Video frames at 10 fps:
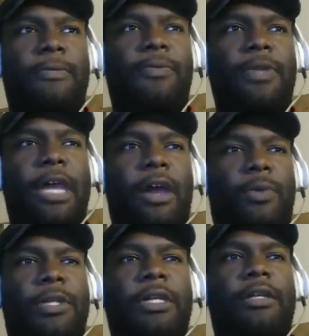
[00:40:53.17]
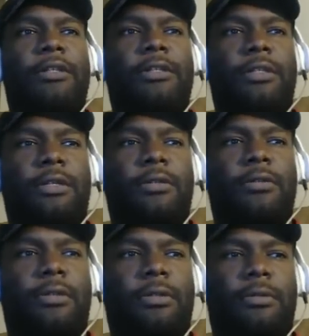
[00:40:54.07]
how ridiculous
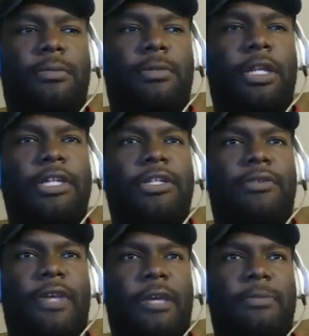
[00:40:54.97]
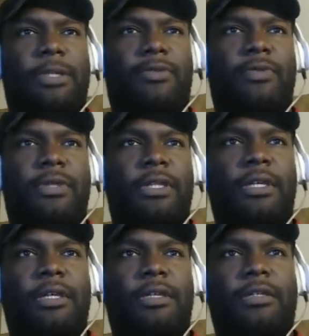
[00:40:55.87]
the collection of games is for the
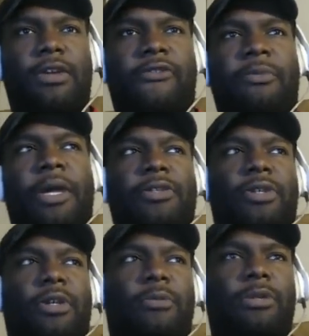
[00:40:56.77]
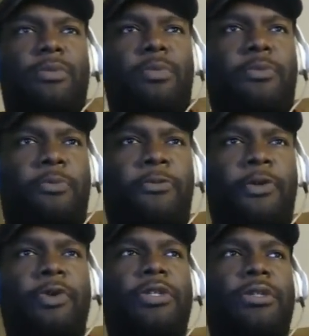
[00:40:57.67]
DS, everybody's going to be
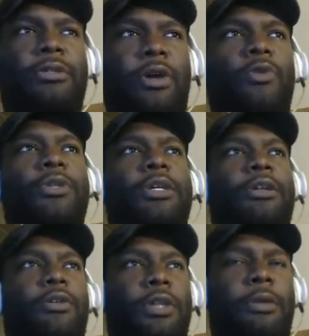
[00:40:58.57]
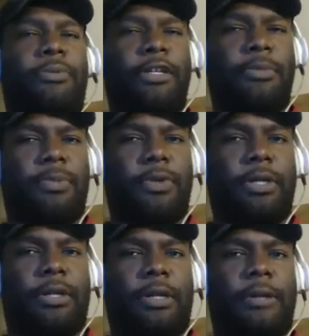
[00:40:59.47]
honed in on that price point.
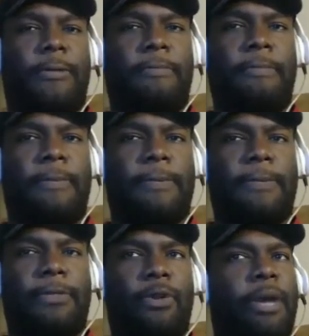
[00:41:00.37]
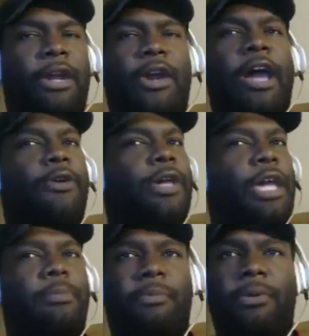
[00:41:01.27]
No matter how
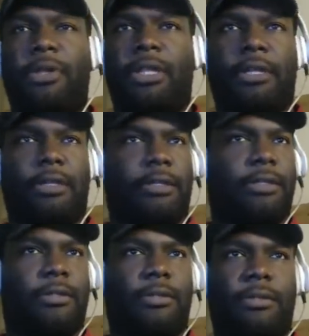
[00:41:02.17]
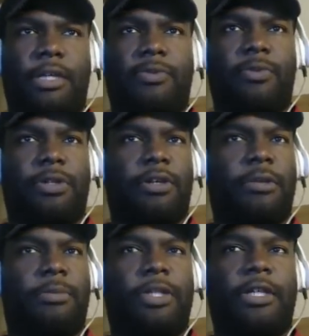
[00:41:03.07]
capable it is, that's what they're going
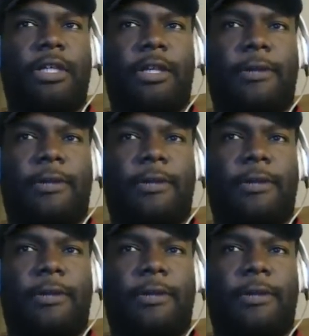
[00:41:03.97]
to be looking at.